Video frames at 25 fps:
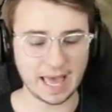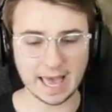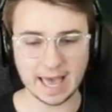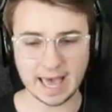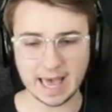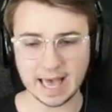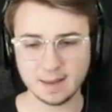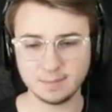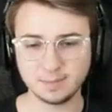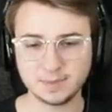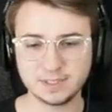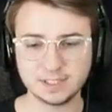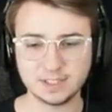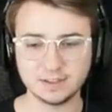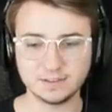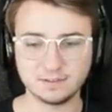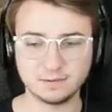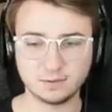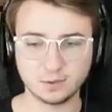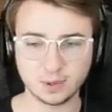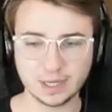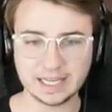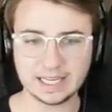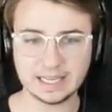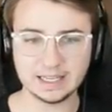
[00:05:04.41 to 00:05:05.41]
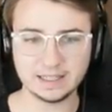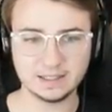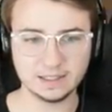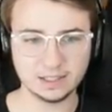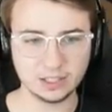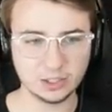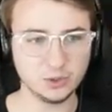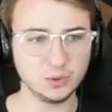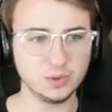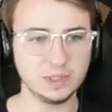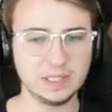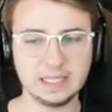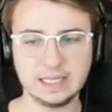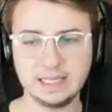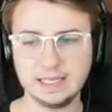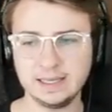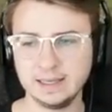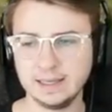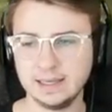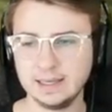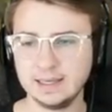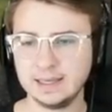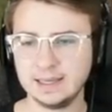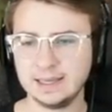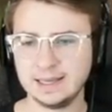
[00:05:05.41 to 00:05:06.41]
Abso-freaking-lutely.